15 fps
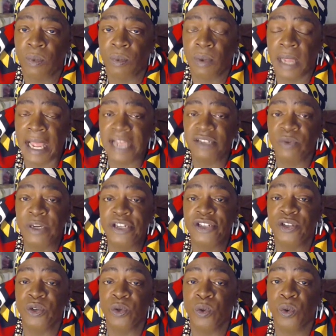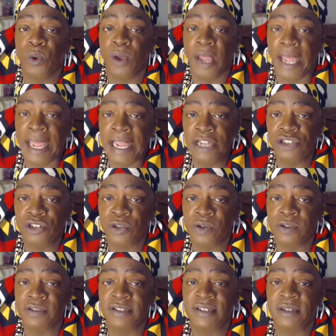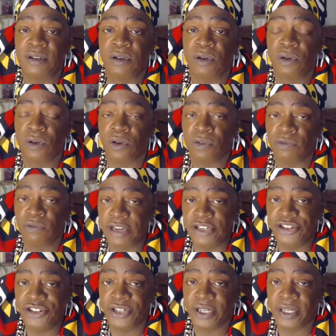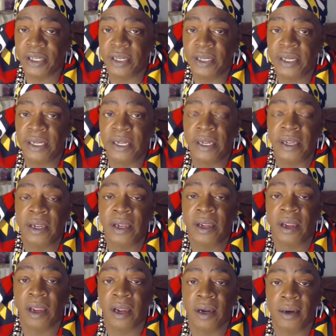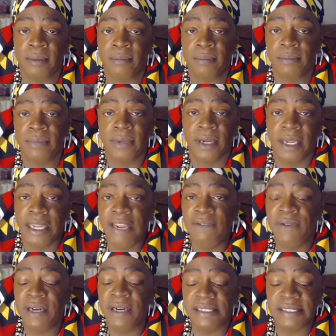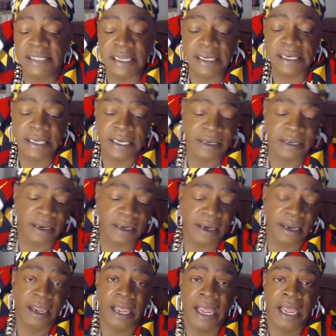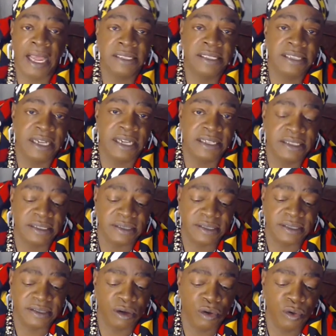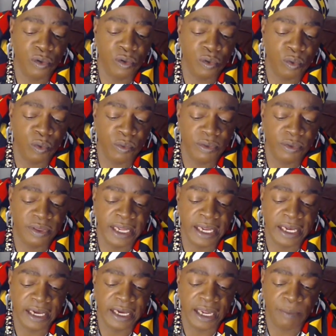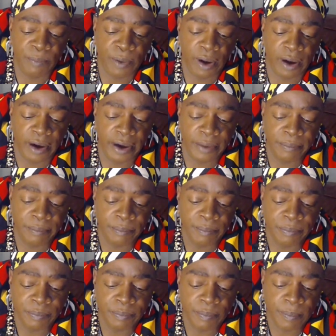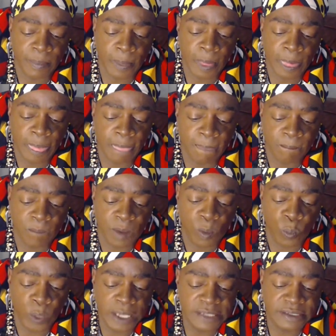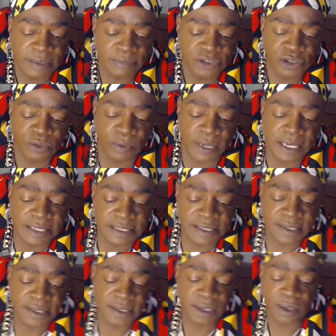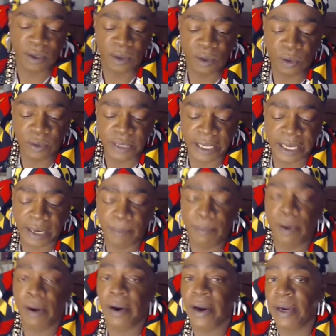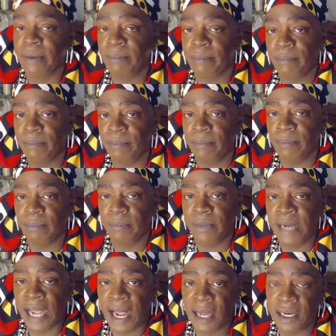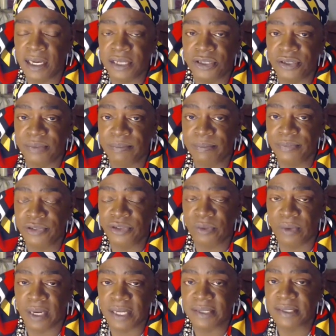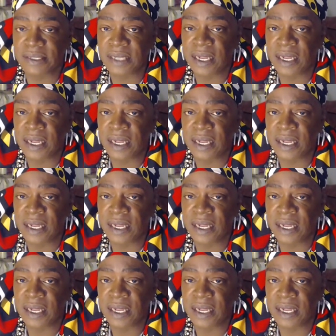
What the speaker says: as we do angels, Orisha, even ascended ancestors who then impart wisdom to us, who then impart knowledge to us.